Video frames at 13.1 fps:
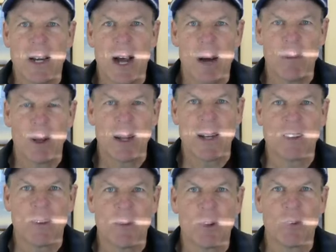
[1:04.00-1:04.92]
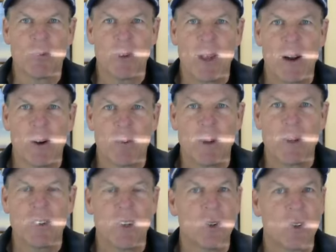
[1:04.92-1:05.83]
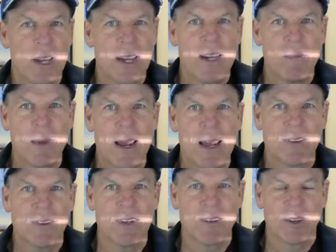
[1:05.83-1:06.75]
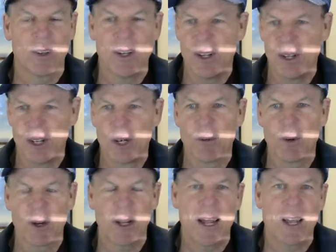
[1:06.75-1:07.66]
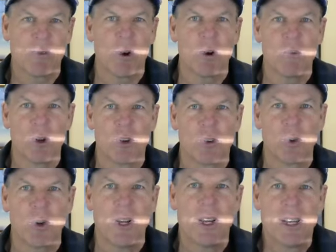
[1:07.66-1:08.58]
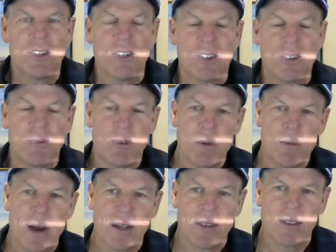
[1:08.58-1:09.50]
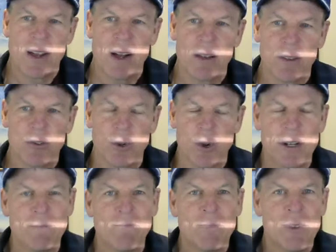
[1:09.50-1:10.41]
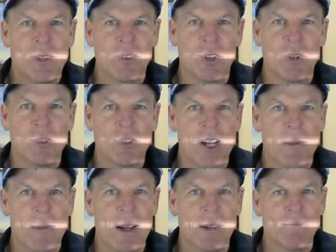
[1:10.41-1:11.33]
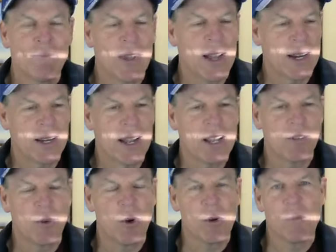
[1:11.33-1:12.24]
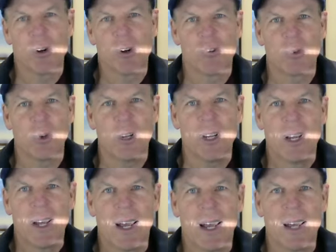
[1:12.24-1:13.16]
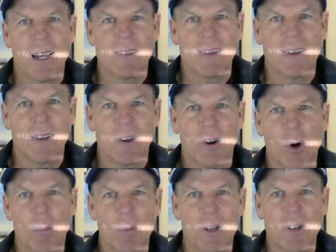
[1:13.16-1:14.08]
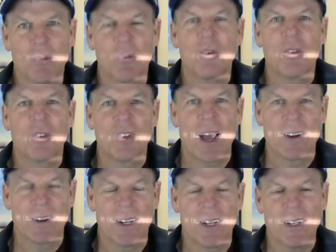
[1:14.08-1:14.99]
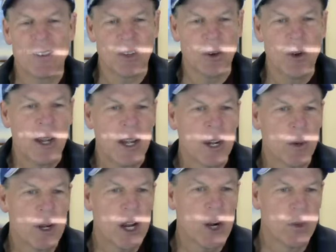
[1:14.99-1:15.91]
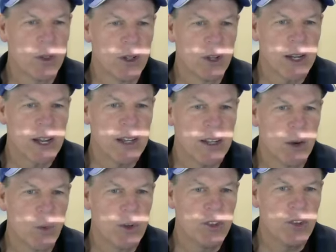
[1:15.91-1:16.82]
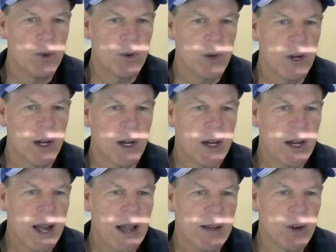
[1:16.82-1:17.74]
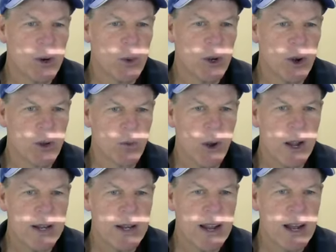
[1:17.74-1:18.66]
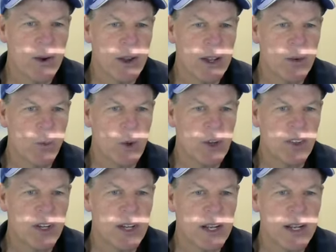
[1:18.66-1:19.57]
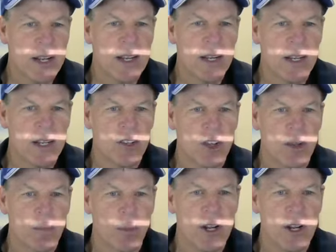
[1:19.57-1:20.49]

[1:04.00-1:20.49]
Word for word: uh, plant some of those flowers, especially those hanging baskets, looking good over at Glass Farm Nursery, just a few miles south of Trenton. So check them out at Glass Farm Nursery as uh, they're open through Saturday. So here we go with a look at uh, what you uh, have going on right now. And once again, it is uh, pretty